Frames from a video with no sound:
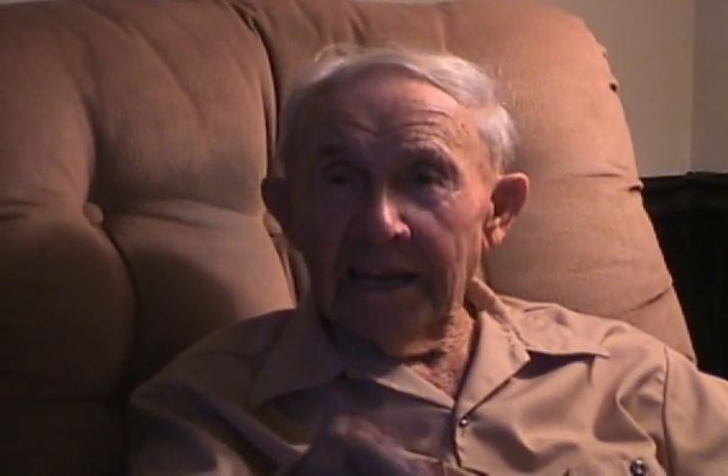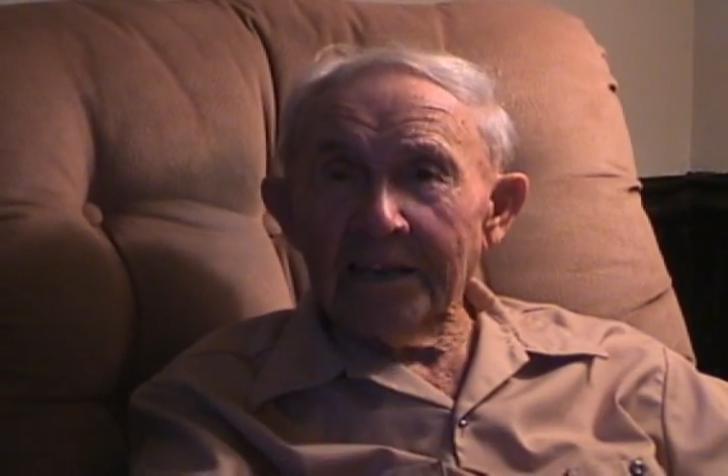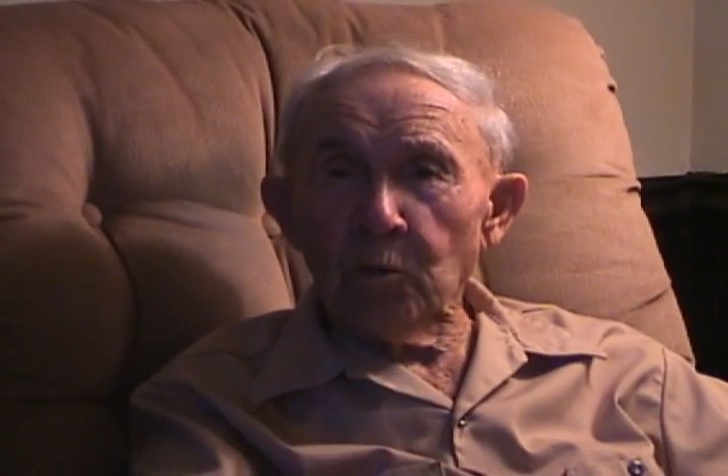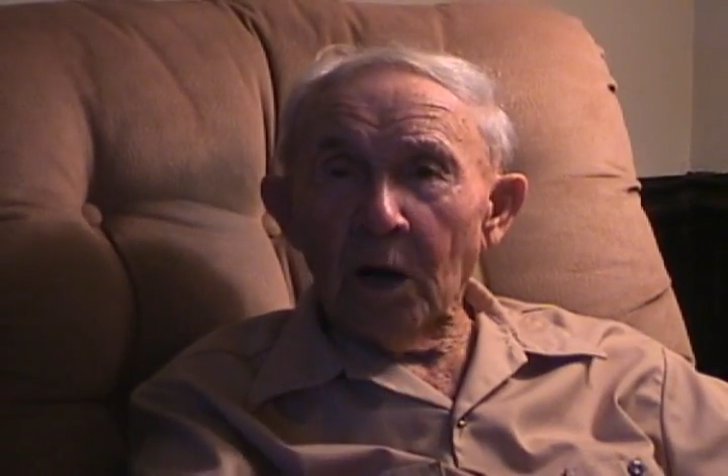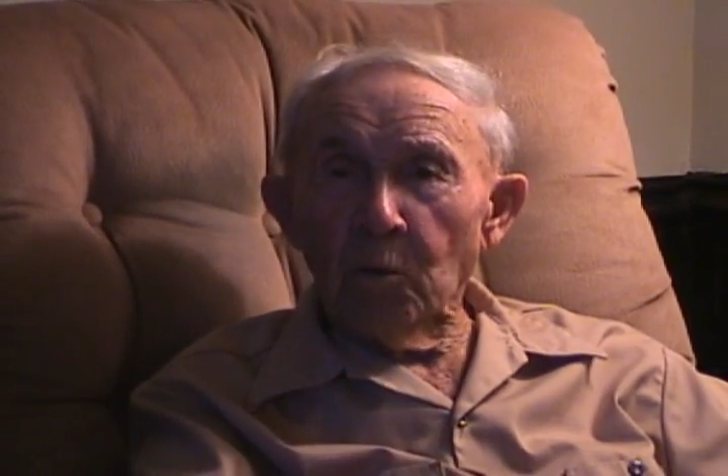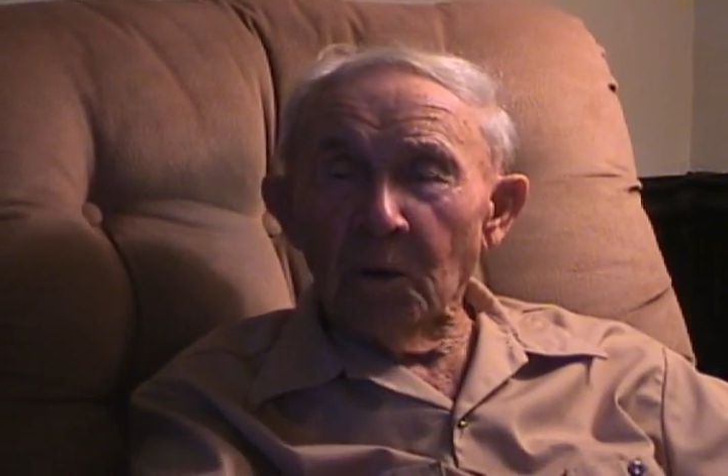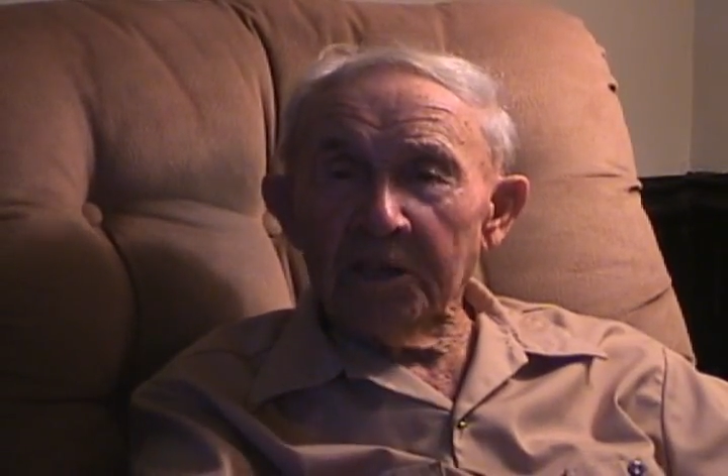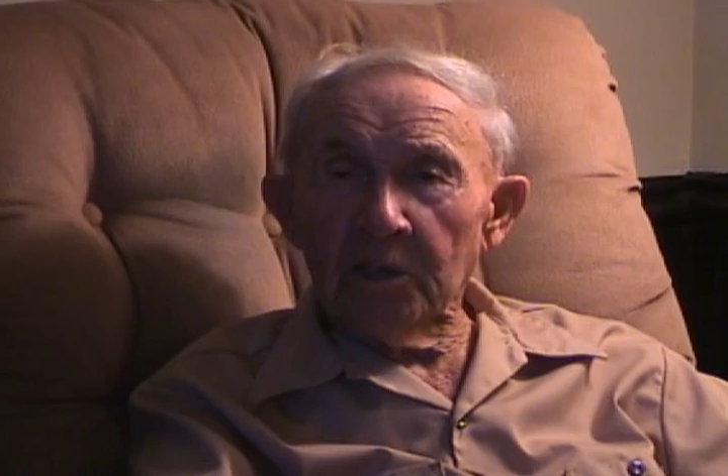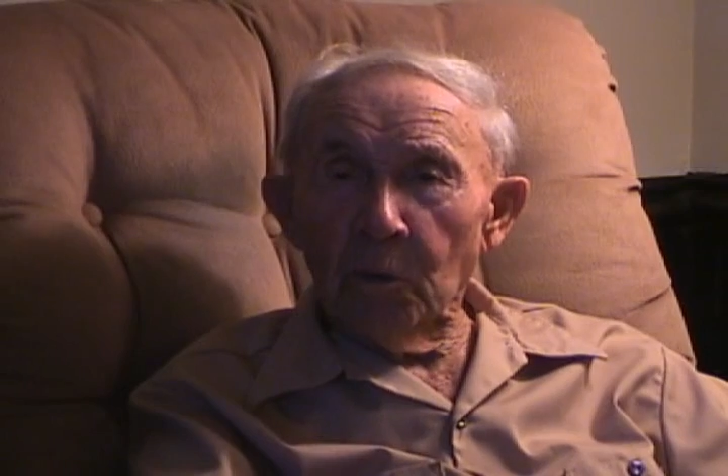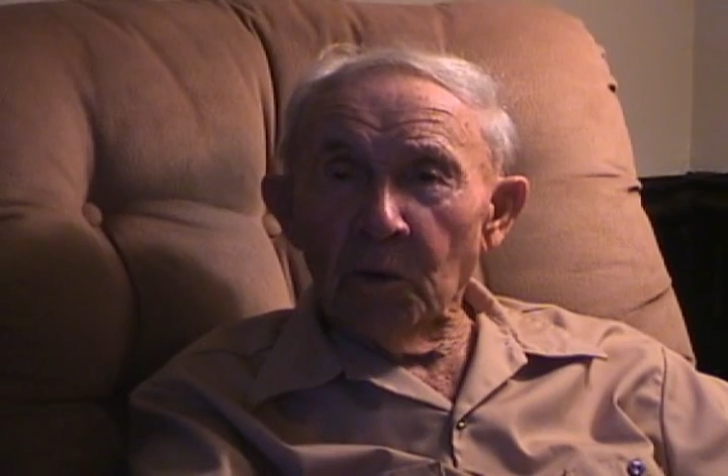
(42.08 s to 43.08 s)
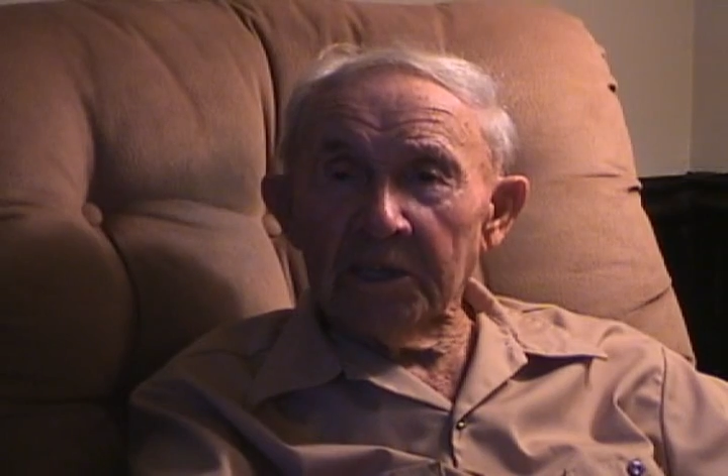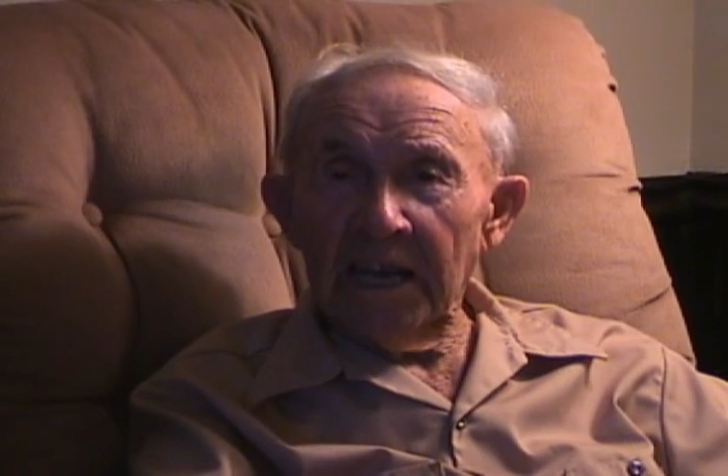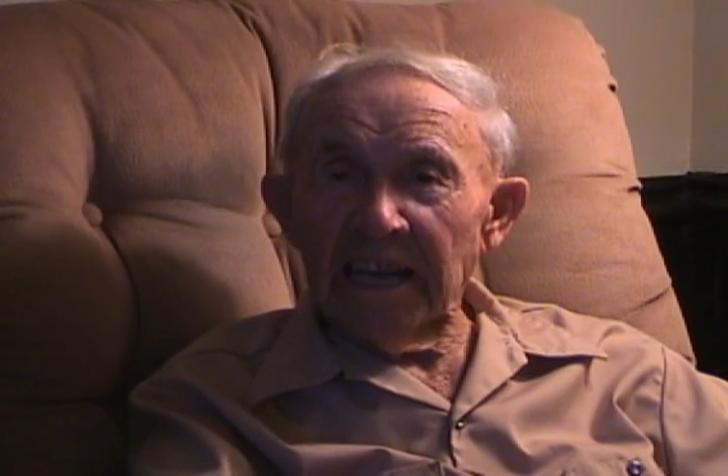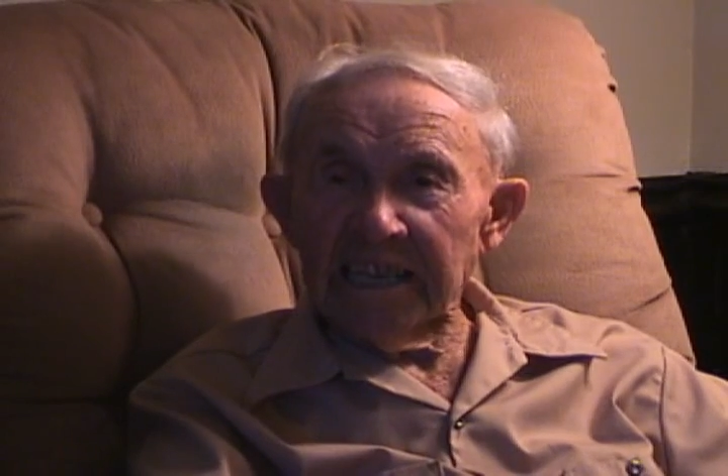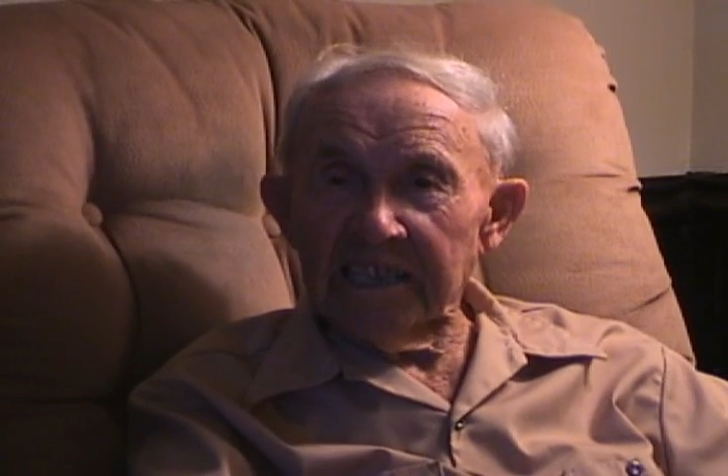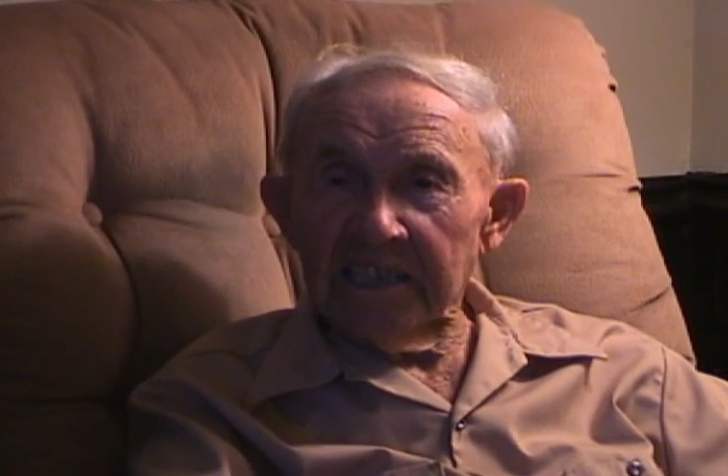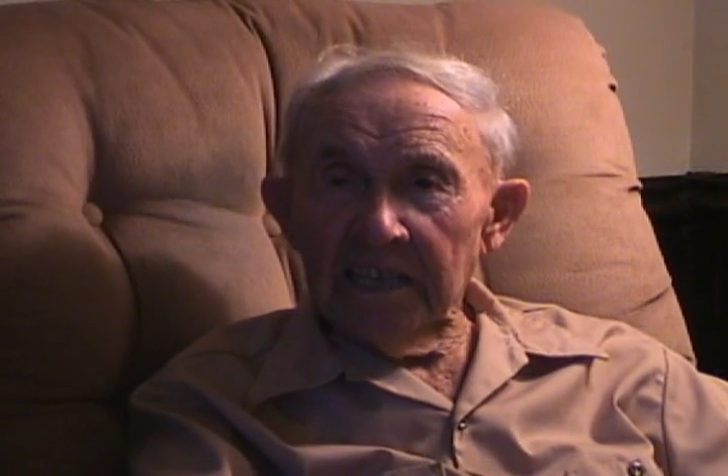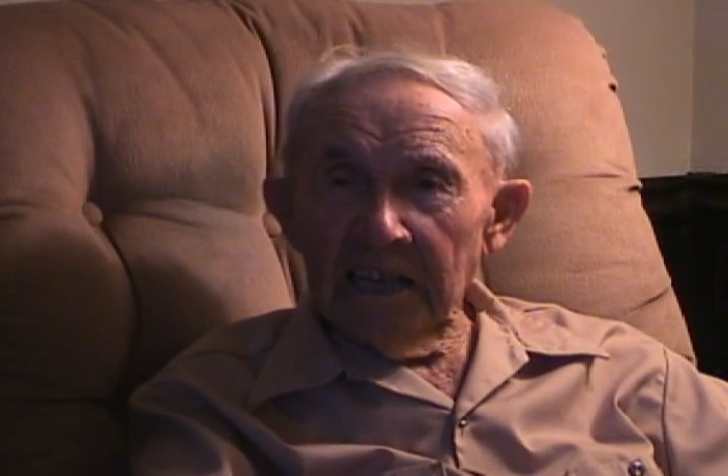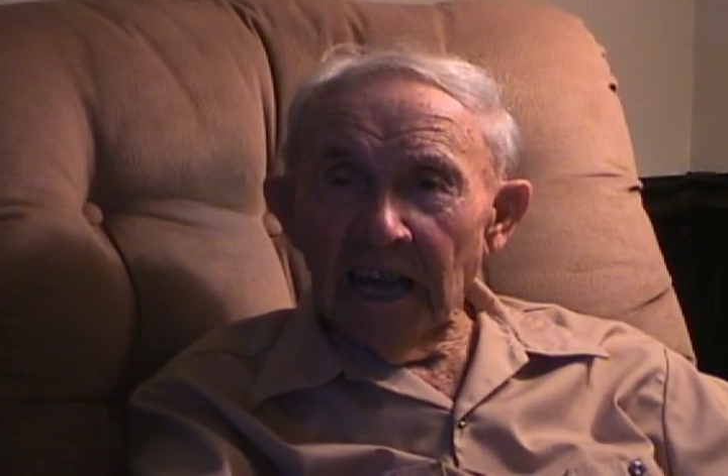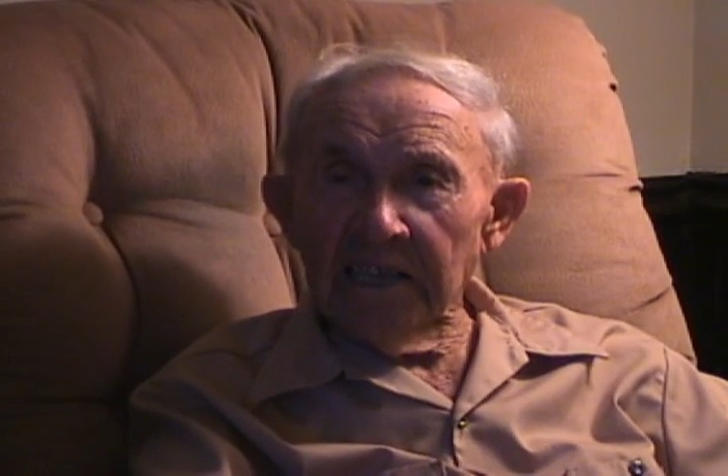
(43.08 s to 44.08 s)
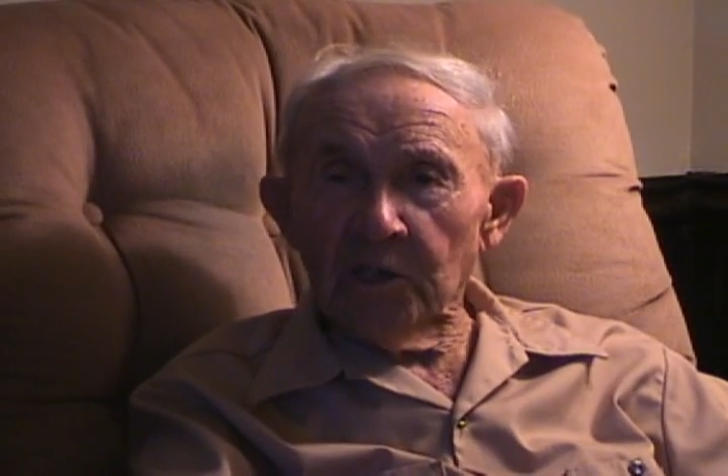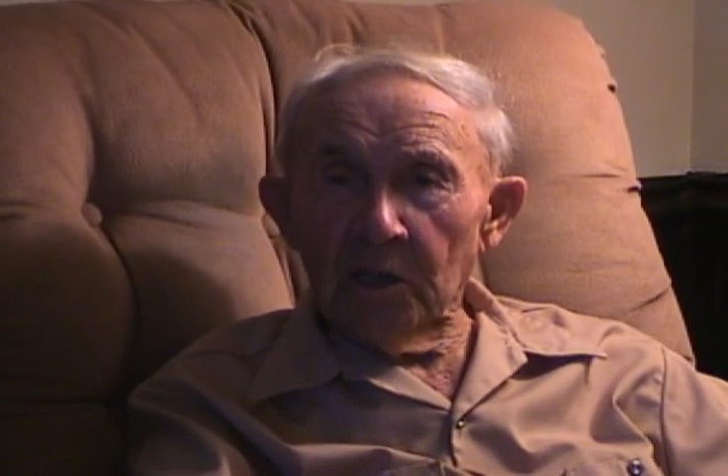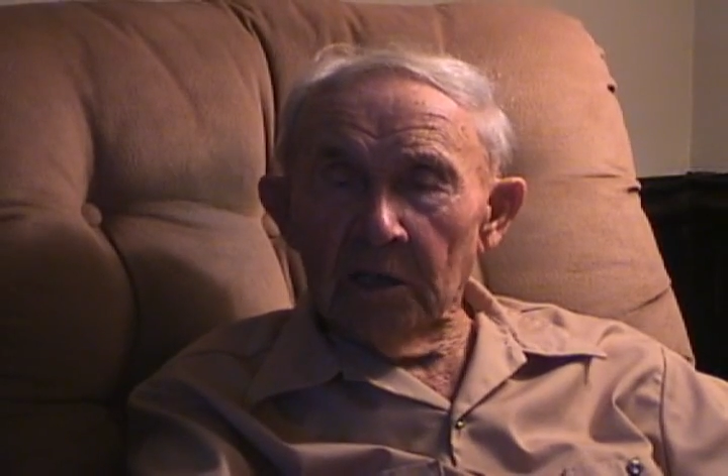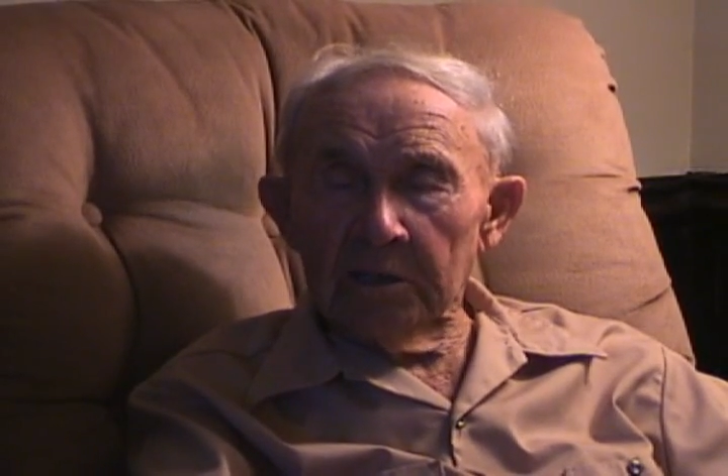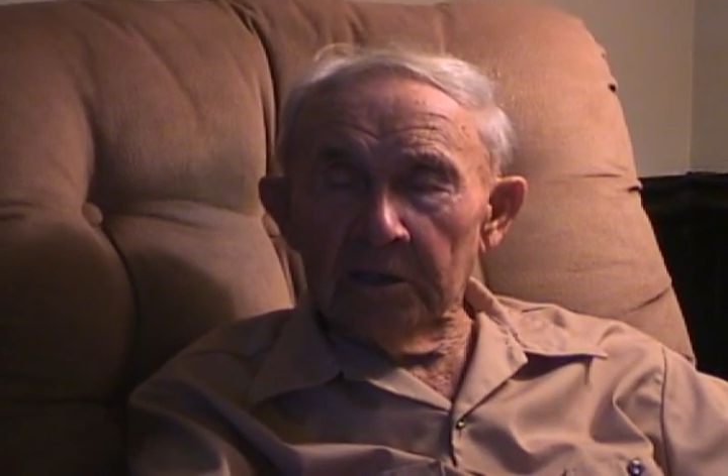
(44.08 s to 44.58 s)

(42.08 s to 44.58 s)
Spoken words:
that's where I went to. I went to eighth up